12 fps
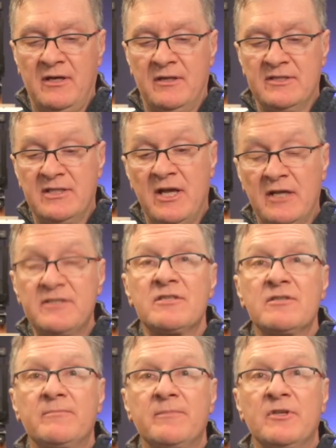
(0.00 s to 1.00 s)

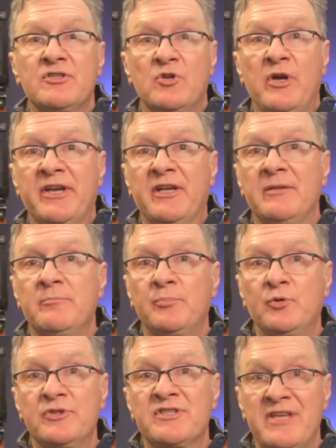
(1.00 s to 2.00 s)
slots, so I can
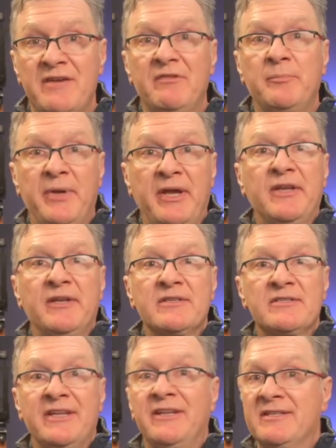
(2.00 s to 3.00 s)
put 7
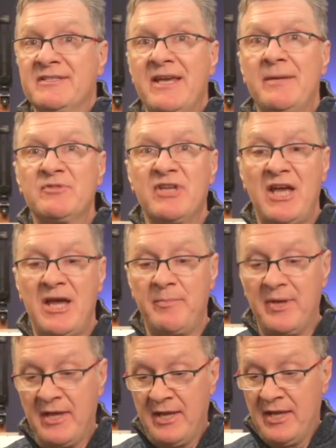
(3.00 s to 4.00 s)
paintings at the same time.
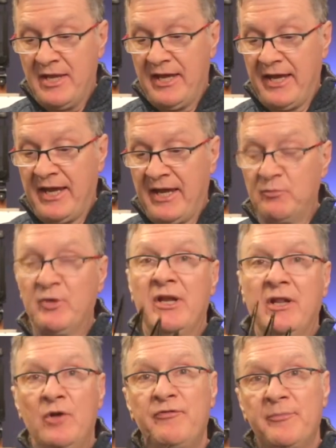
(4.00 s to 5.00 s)
And what I
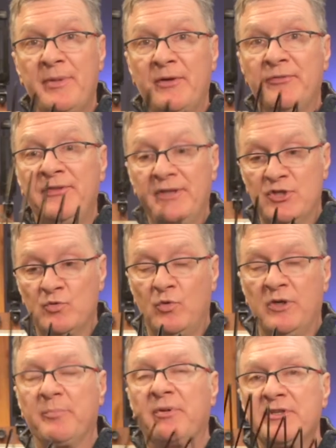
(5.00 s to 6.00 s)
love about this
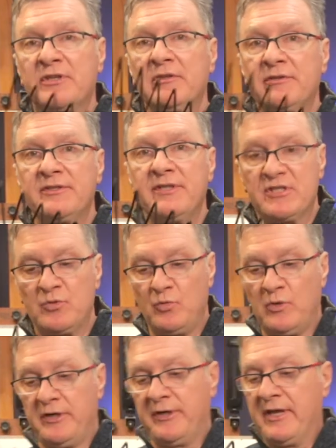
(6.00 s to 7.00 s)
one, particularly this
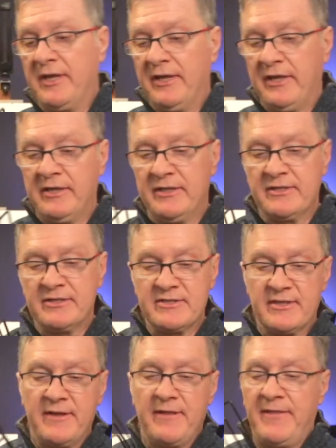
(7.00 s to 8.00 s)
one,
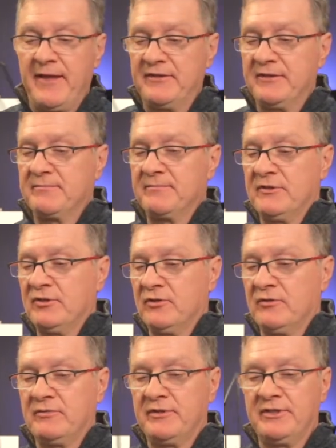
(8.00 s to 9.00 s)
is that the, you
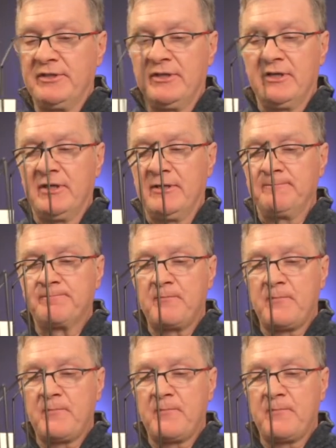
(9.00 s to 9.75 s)
know, the